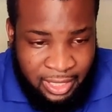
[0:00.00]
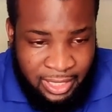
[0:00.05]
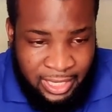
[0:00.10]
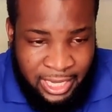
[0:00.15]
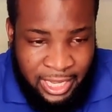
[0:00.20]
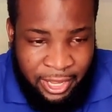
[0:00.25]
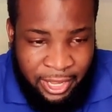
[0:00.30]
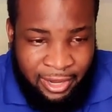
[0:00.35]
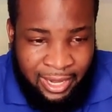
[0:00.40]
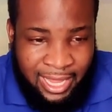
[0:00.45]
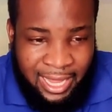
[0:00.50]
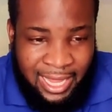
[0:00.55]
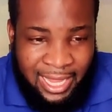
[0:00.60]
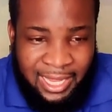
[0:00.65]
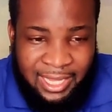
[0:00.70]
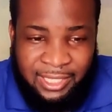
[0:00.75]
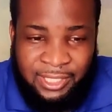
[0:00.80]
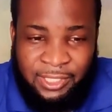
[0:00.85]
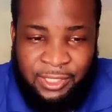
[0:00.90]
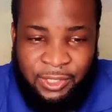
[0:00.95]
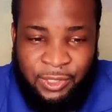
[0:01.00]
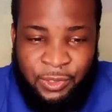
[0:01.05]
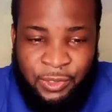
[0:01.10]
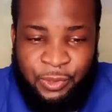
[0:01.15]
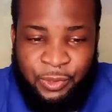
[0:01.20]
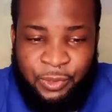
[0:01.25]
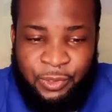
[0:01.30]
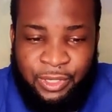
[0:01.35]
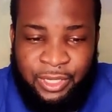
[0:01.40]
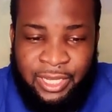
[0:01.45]
they'll ask
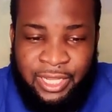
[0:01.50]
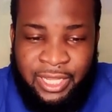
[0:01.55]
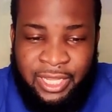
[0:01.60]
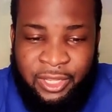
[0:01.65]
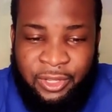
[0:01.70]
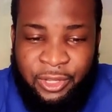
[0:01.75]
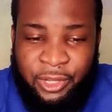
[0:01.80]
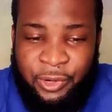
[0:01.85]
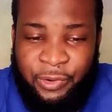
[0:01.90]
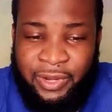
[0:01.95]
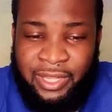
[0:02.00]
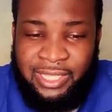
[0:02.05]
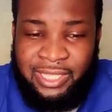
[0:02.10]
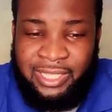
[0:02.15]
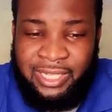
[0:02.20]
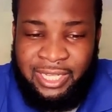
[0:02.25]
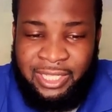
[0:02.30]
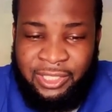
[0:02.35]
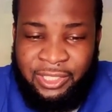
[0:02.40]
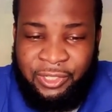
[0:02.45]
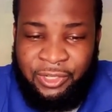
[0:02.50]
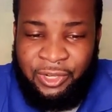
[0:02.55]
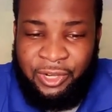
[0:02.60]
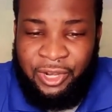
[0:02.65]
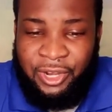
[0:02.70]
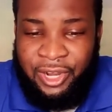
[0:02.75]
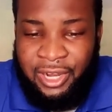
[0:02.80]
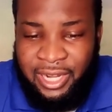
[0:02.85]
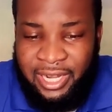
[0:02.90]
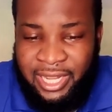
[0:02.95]
you the currency that you're
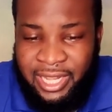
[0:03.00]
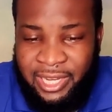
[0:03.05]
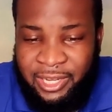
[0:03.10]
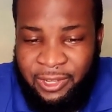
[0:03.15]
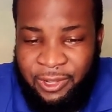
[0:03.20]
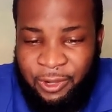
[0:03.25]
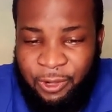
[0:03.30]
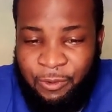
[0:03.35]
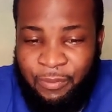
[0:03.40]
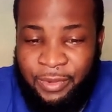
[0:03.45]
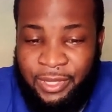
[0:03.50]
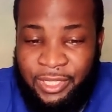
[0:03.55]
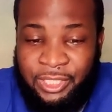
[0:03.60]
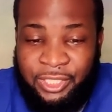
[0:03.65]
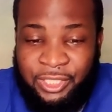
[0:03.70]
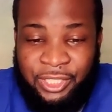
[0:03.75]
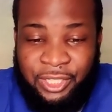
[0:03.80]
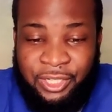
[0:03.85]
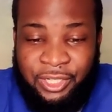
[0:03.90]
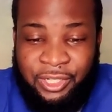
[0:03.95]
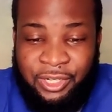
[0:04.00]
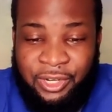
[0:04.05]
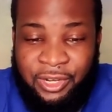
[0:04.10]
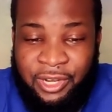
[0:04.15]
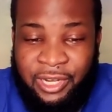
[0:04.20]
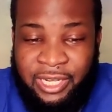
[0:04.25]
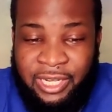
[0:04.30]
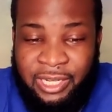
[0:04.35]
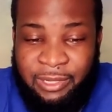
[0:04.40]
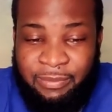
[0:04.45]
earning, how much you're
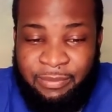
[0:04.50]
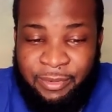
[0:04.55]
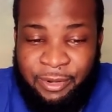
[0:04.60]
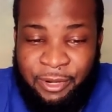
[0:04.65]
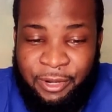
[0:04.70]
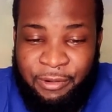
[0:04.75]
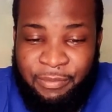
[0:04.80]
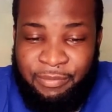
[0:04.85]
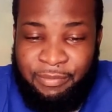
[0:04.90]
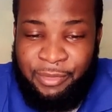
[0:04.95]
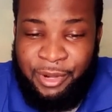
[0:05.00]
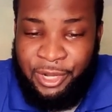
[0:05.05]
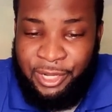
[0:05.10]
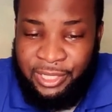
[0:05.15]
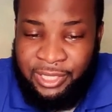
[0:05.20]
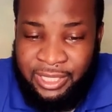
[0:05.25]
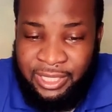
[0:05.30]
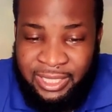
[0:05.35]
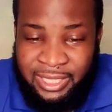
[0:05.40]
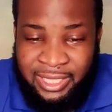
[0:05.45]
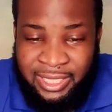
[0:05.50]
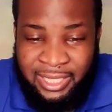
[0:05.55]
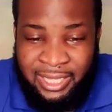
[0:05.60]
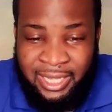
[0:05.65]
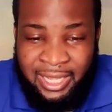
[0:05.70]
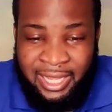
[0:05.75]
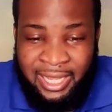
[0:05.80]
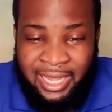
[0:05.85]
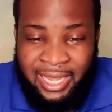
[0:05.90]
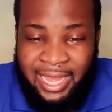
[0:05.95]
earning per month,
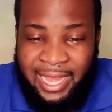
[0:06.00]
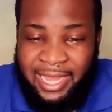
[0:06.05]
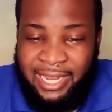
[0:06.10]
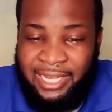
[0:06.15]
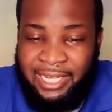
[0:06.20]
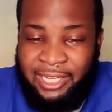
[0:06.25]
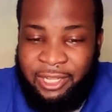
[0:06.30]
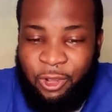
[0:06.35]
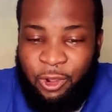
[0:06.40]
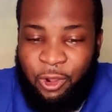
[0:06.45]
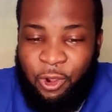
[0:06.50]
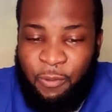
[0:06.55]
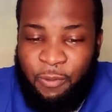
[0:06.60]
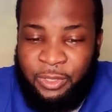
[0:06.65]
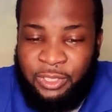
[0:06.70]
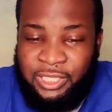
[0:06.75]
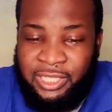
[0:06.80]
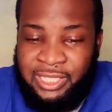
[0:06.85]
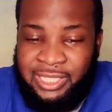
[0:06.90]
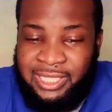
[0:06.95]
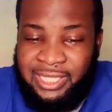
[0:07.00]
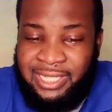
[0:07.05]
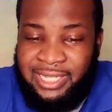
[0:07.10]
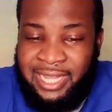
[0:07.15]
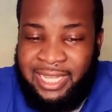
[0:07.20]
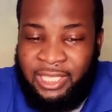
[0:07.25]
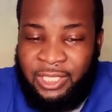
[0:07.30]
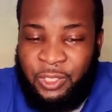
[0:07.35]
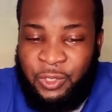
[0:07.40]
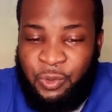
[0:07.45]
and how much is it
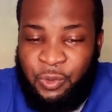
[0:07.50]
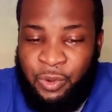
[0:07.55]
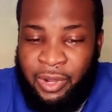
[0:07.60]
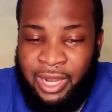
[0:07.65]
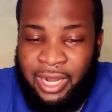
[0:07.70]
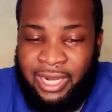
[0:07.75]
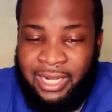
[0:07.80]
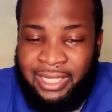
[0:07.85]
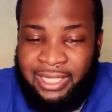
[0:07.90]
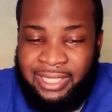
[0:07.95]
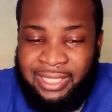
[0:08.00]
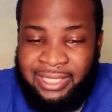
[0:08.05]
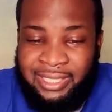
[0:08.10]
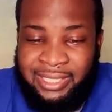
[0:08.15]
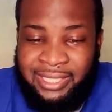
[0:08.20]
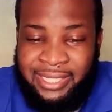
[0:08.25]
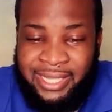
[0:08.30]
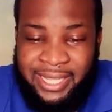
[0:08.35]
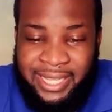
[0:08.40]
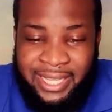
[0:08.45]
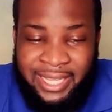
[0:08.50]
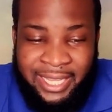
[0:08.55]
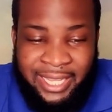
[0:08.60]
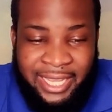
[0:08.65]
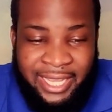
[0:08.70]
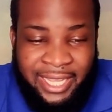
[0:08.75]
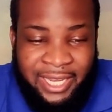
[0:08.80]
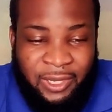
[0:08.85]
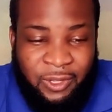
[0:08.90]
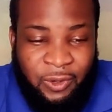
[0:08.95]
that you are
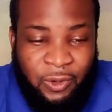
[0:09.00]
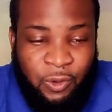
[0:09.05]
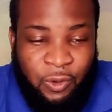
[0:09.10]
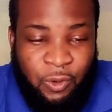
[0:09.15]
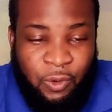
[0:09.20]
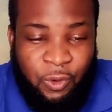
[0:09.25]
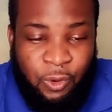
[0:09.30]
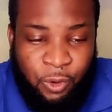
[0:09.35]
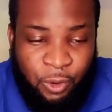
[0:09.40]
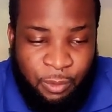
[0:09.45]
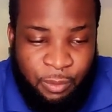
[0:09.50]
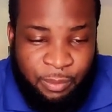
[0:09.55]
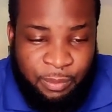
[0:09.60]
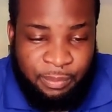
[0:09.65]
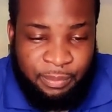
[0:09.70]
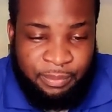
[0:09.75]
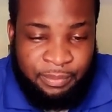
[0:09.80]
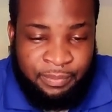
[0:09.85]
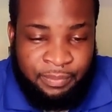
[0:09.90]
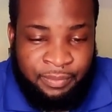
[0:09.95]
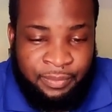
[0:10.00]
taking home.